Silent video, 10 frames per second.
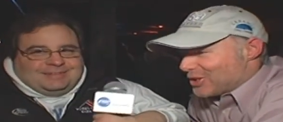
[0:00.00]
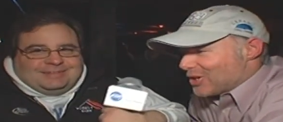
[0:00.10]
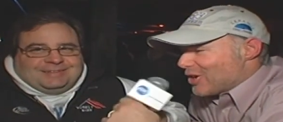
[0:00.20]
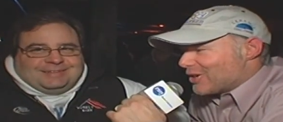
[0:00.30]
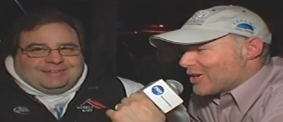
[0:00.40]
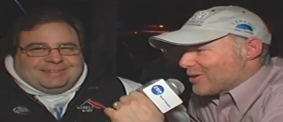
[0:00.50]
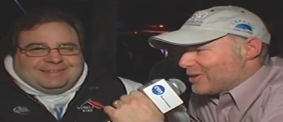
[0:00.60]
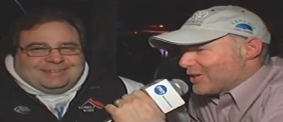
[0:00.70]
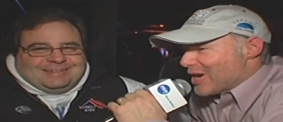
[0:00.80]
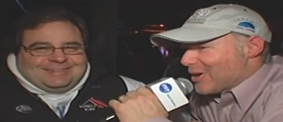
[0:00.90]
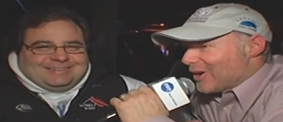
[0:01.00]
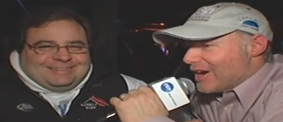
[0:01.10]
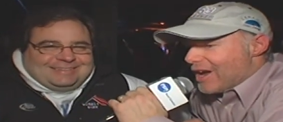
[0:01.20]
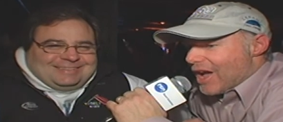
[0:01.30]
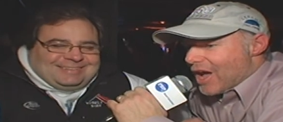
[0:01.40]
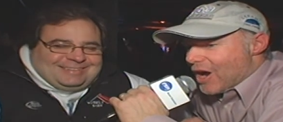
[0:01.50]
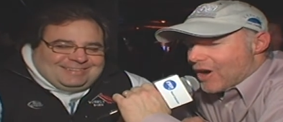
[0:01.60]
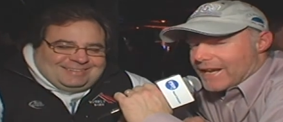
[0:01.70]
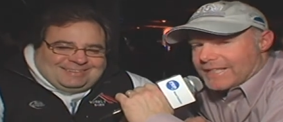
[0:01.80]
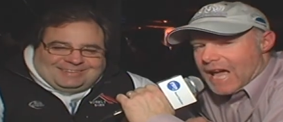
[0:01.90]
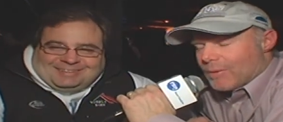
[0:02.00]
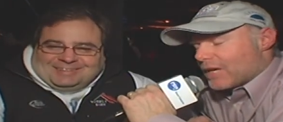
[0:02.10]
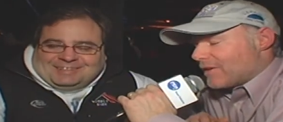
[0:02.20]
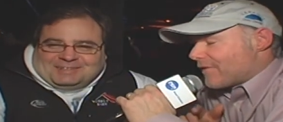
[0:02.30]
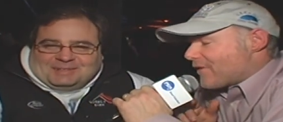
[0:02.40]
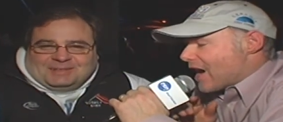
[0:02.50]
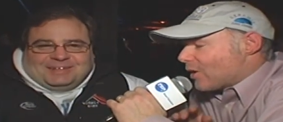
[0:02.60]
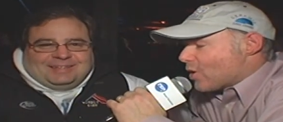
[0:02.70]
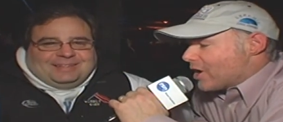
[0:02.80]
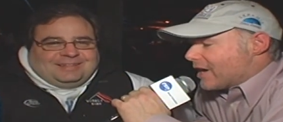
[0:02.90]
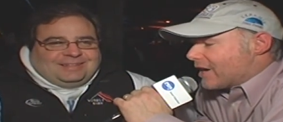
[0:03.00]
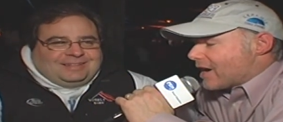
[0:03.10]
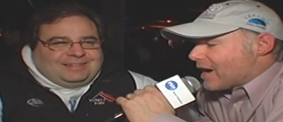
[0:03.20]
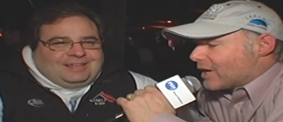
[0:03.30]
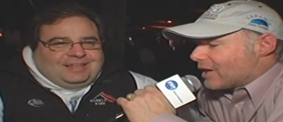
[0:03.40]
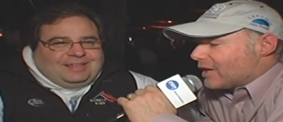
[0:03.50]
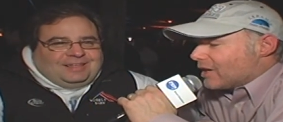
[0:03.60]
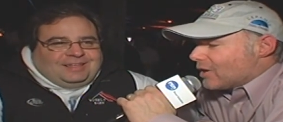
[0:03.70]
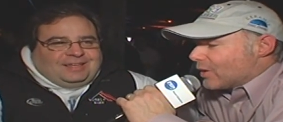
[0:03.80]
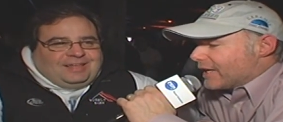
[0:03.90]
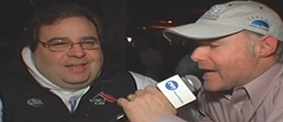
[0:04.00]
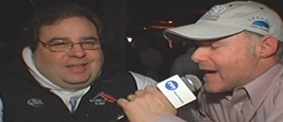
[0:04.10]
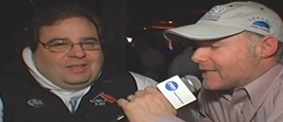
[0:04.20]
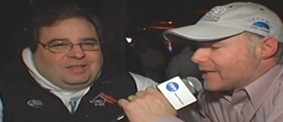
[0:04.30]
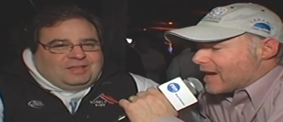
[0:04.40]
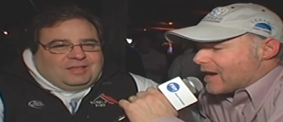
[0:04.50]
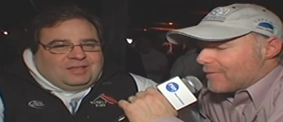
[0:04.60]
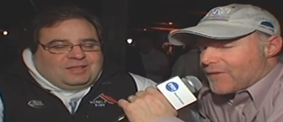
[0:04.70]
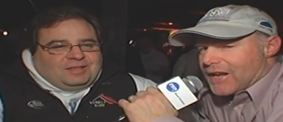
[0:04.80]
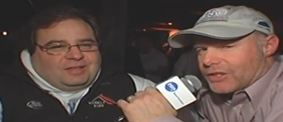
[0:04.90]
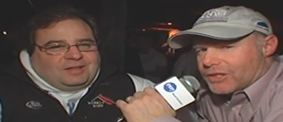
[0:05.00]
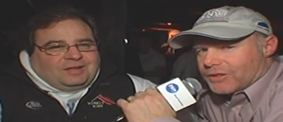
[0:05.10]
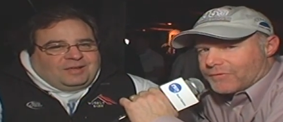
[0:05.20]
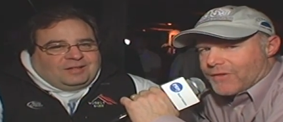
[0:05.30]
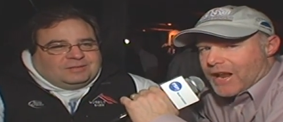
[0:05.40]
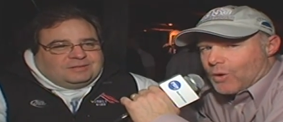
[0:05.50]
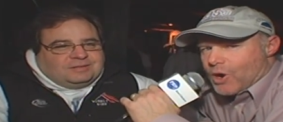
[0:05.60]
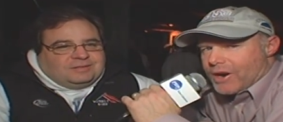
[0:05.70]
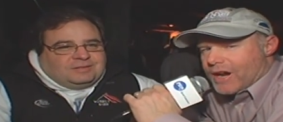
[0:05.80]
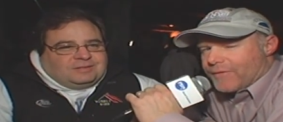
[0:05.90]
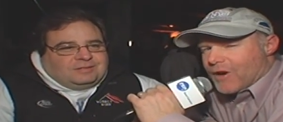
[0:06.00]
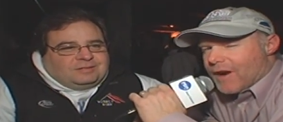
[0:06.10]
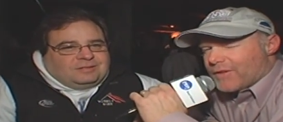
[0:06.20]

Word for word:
Speaker 1: Sure you do. All right, Tom, we'll give you a final word here. Uh, yeah. What do you got? Uh, final final word here for our